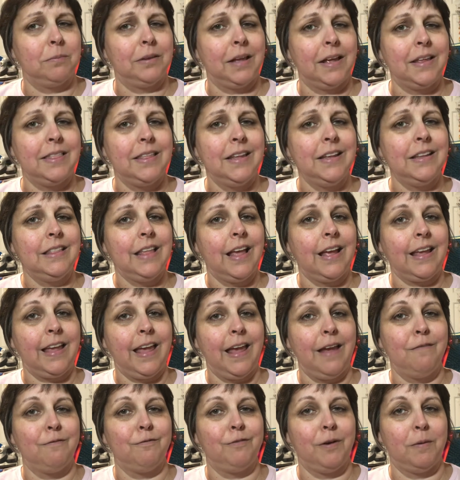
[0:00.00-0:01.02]
I think that
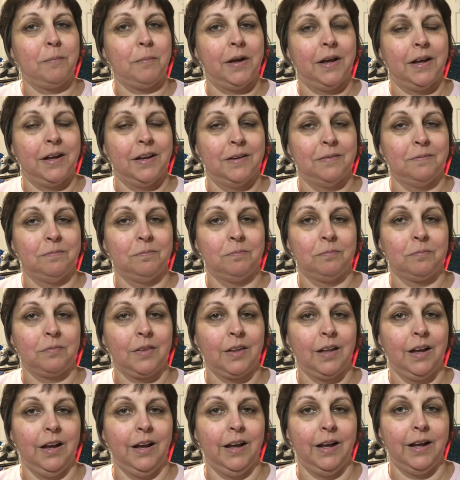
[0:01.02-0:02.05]
came from a
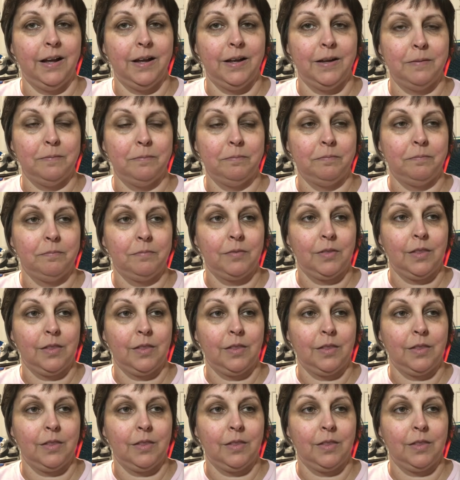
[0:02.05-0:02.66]
um,